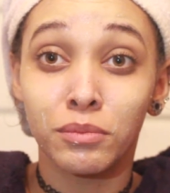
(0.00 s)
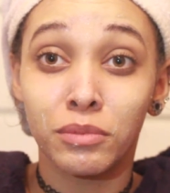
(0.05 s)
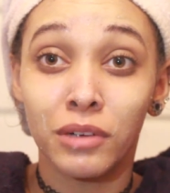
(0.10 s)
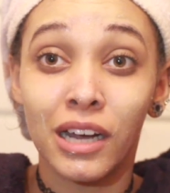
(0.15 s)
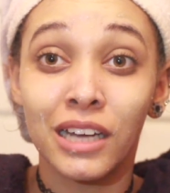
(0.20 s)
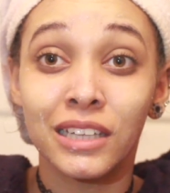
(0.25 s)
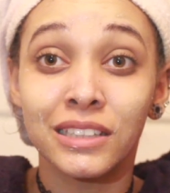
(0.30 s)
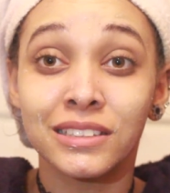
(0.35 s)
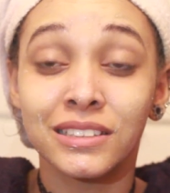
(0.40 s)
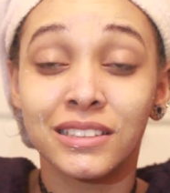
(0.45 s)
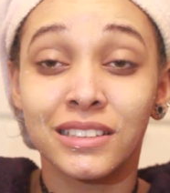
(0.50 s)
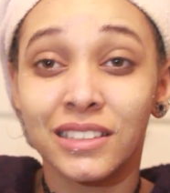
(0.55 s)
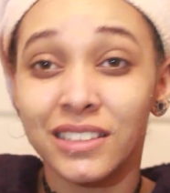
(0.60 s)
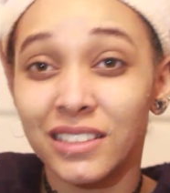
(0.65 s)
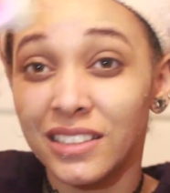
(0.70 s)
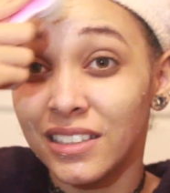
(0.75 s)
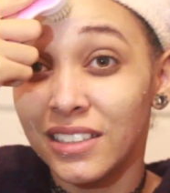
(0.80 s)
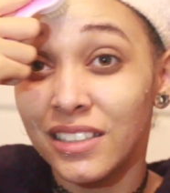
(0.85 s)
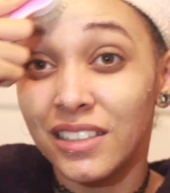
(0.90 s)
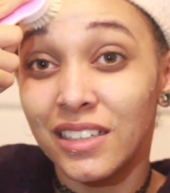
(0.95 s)
brand,
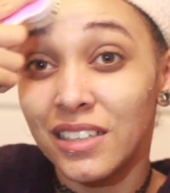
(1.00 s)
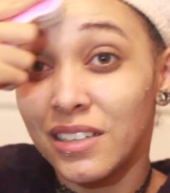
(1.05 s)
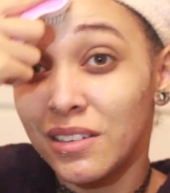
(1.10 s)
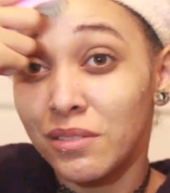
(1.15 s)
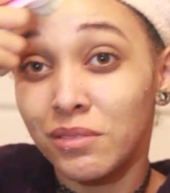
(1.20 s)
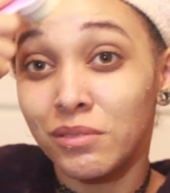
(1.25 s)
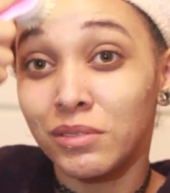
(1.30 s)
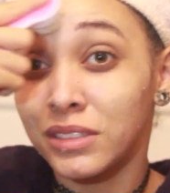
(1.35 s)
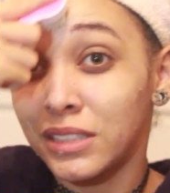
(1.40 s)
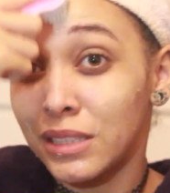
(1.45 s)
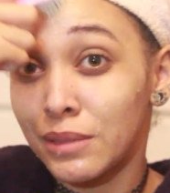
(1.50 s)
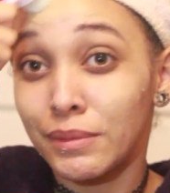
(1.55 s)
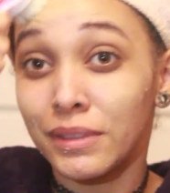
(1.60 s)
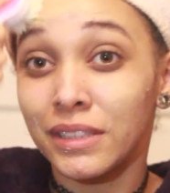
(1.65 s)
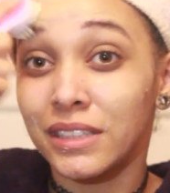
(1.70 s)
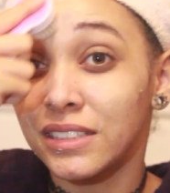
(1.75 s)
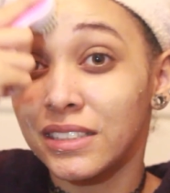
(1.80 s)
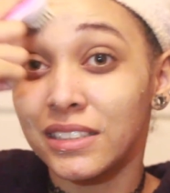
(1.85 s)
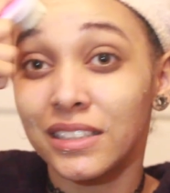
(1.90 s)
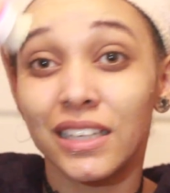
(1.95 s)
would it be
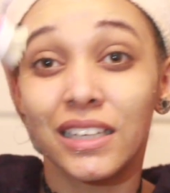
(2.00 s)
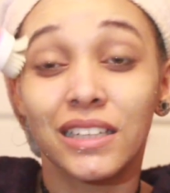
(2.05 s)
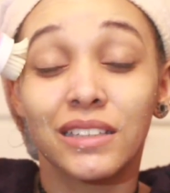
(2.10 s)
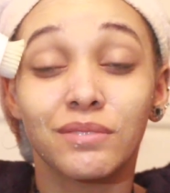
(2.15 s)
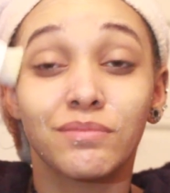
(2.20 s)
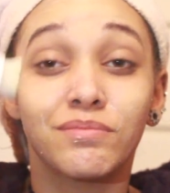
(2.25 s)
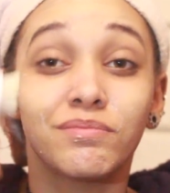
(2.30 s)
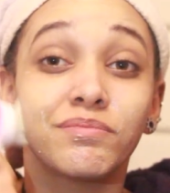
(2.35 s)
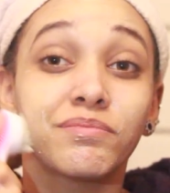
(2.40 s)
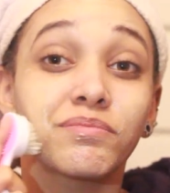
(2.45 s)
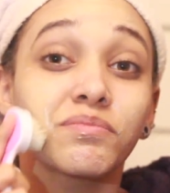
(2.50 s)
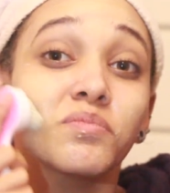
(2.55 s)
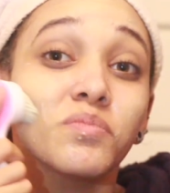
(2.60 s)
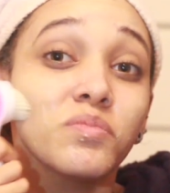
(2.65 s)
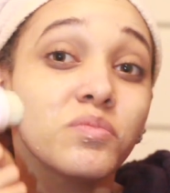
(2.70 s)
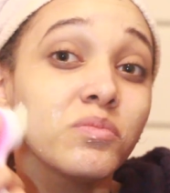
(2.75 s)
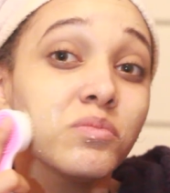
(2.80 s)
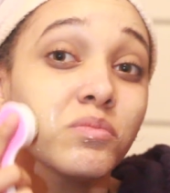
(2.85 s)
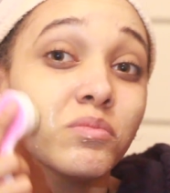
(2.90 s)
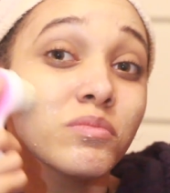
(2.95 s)
the same?
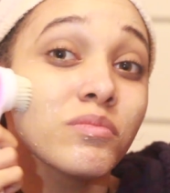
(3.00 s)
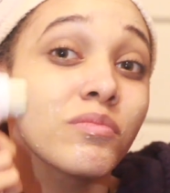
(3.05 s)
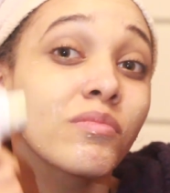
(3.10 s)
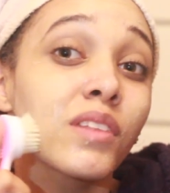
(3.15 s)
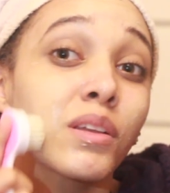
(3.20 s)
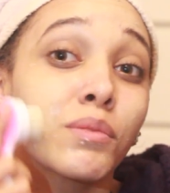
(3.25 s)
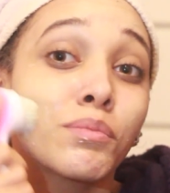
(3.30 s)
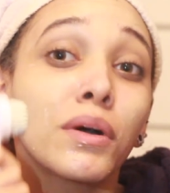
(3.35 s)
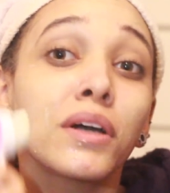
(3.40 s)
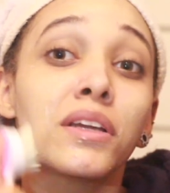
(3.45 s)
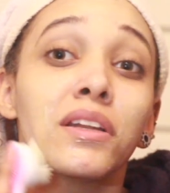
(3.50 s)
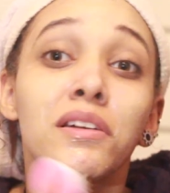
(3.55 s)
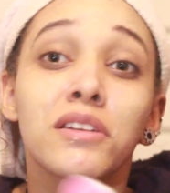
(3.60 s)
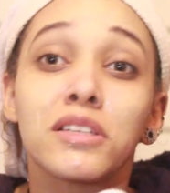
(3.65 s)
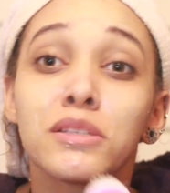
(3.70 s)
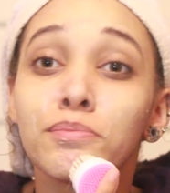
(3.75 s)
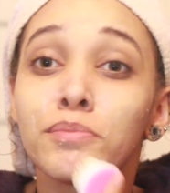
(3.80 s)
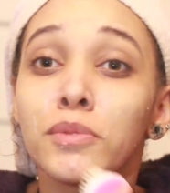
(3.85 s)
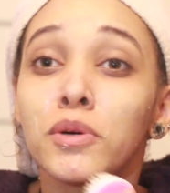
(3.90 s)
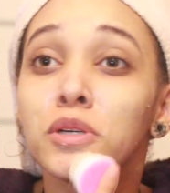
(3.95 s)
Well, I know
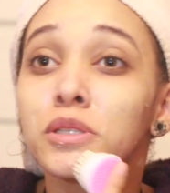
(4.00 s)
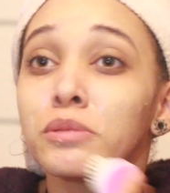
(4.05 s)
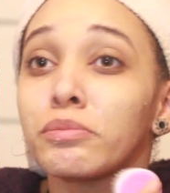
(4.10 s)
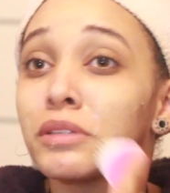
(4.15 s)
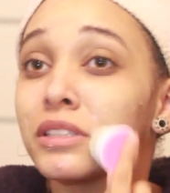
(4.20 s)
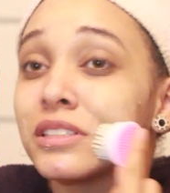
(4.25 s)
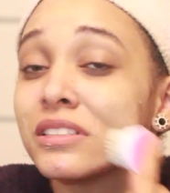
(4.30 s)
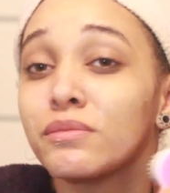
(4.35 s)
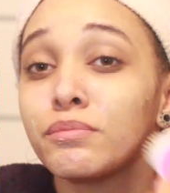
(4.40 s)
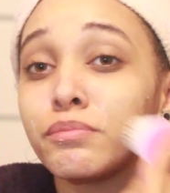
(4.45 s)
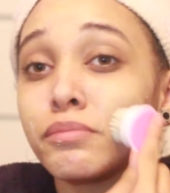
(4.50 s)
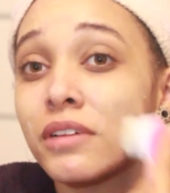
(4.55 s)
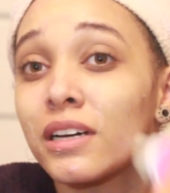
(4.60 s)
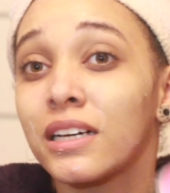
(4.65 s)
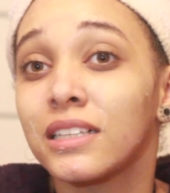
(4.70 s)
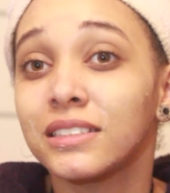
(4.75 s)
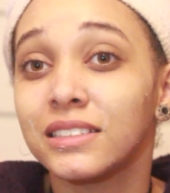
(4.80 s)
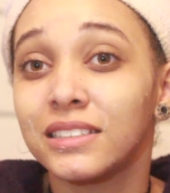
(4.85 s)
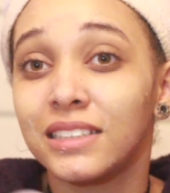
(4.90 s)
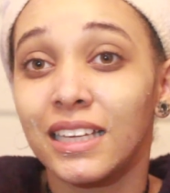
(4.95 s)
it's more expensive
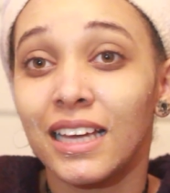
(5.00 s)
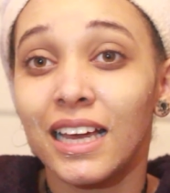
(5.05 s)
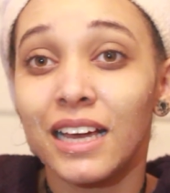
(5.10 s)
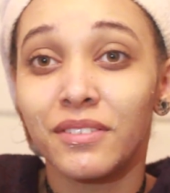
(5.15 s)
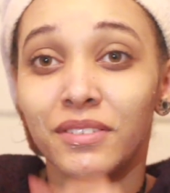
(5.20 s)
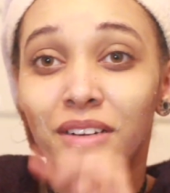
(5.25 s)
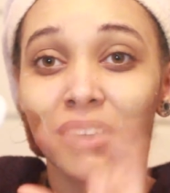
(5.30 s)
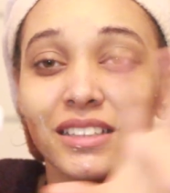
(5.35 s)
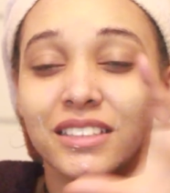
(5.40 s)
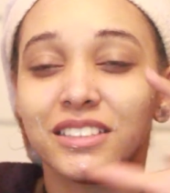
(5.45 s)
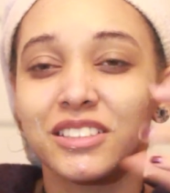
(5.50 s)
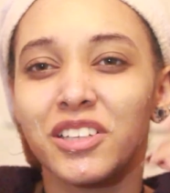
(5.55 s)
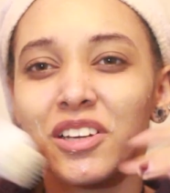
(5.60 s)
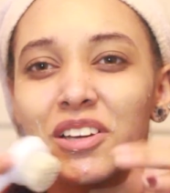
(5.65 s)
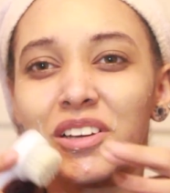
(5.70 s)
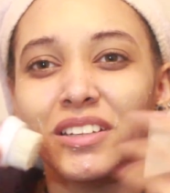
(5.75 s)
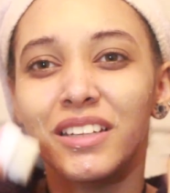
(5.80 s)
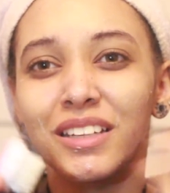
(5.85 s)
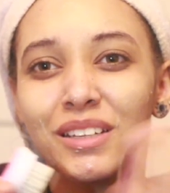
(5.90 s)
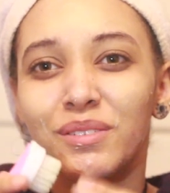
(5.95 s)
brands, they have like the
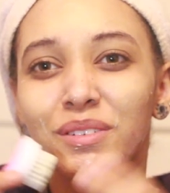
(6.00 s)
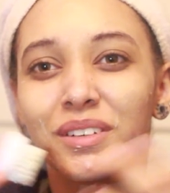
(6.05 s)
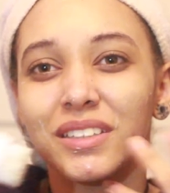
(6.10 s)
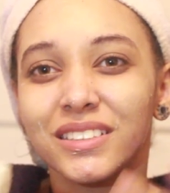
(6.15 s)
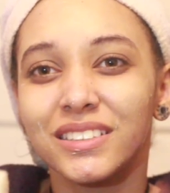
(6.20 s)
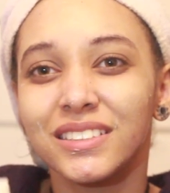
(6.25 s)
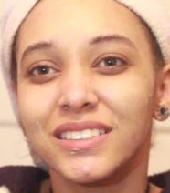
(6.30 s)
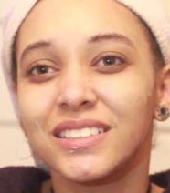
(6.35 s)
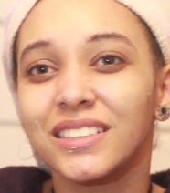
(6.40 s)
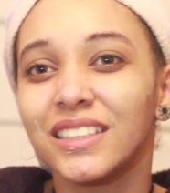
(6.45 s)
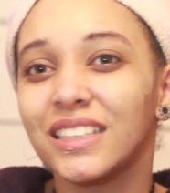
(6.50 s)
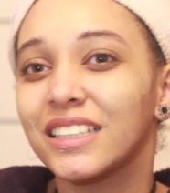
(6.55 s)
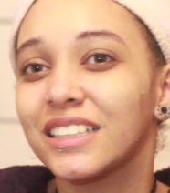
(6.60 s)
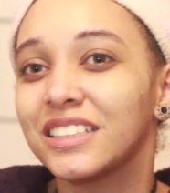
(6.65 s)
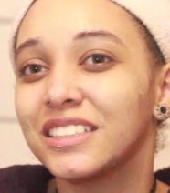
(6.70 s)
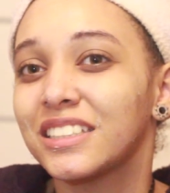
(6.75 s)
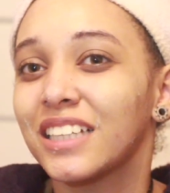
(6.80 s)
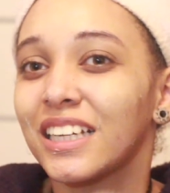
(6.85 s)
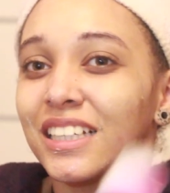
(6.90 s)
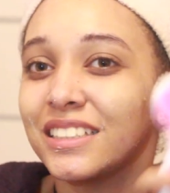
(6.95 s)
turning ones, you
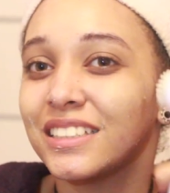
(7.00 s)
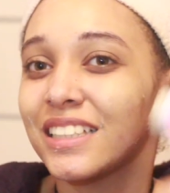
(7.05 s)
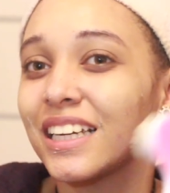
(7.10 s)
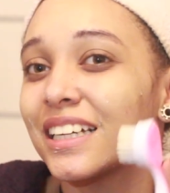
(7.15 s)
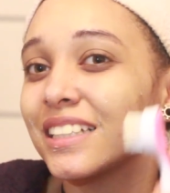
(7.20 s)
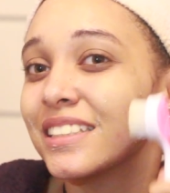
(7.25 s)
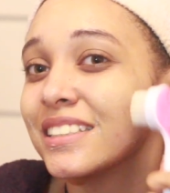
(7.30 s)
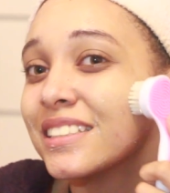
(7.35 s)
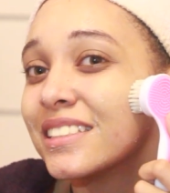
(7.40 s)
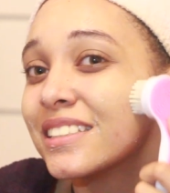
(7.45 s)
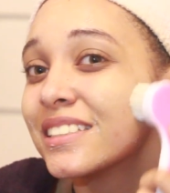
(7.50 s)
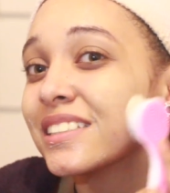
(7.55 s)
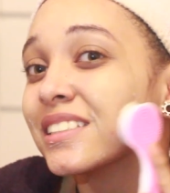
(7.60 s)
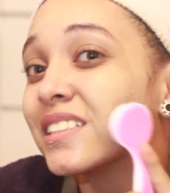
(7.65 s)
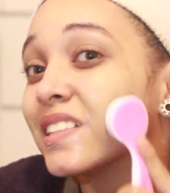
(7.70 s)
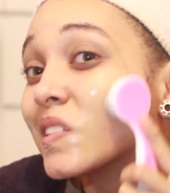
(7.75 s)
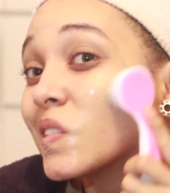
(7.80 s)
can change heads.